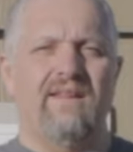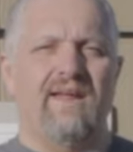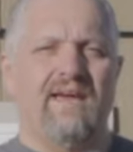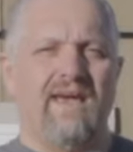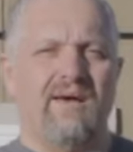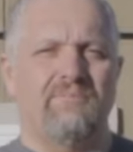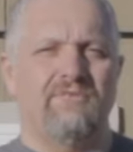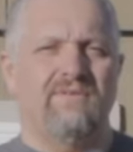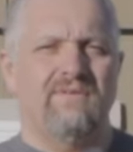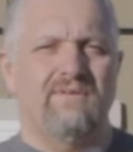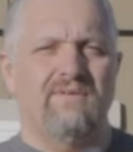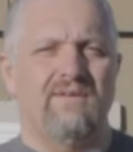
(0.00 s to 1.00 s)
that I
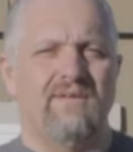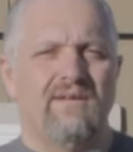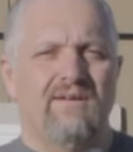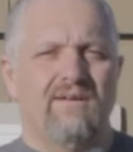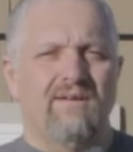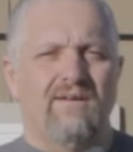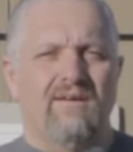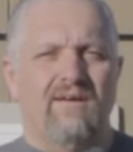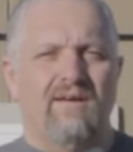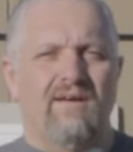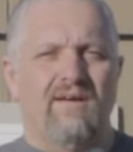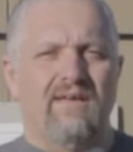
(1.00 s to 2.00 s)
captured
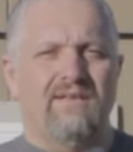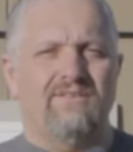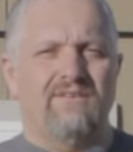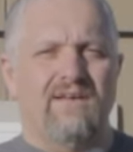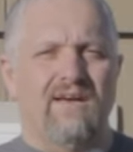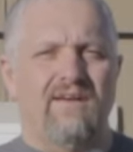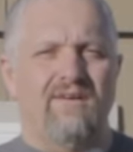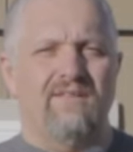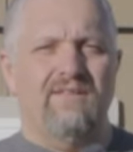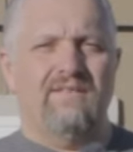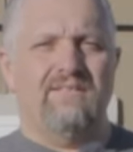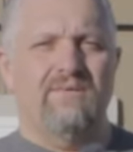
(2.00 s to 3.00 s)
uh, each night
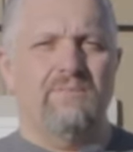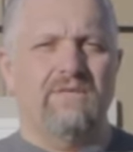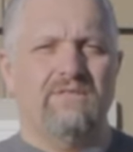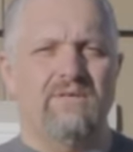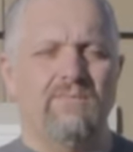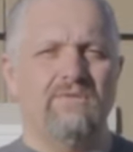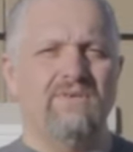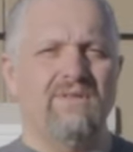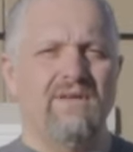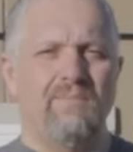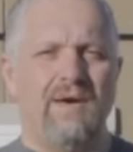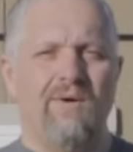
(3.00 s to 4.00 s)
on this image. There was
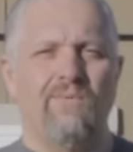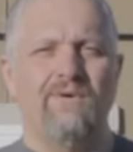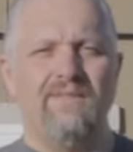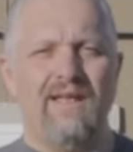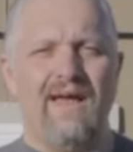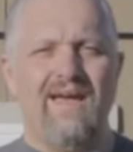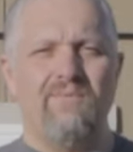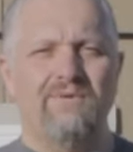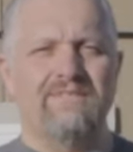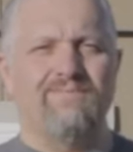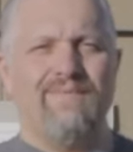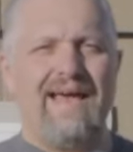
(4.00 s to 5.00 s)
only about one night
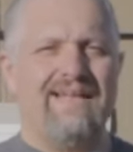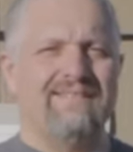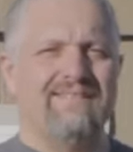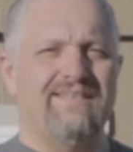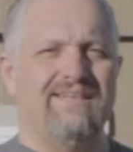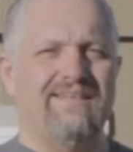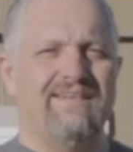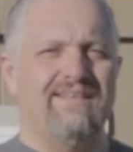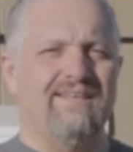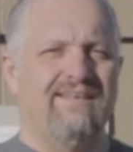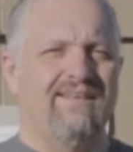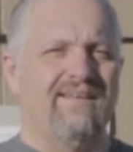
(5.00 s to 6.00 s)
with some bad
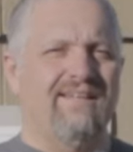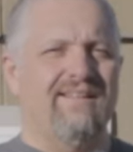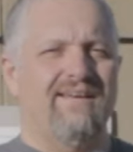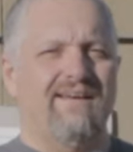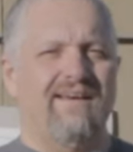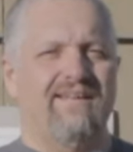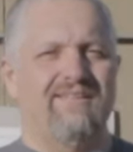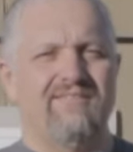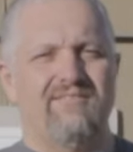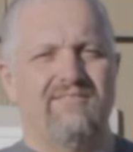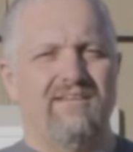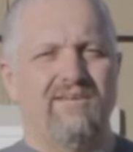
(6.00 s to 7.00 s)
seeing that
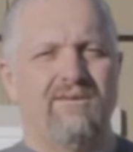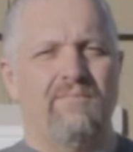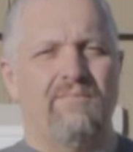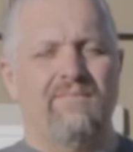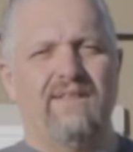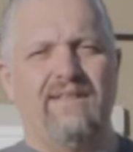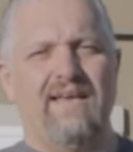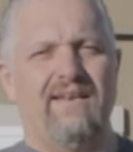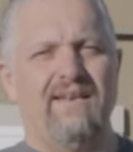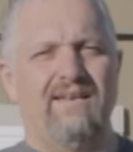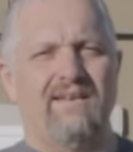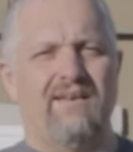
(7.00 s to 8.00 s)
um, the
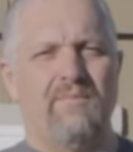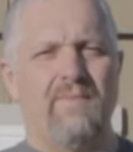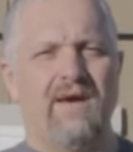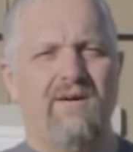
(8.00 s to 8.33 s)
data didn't come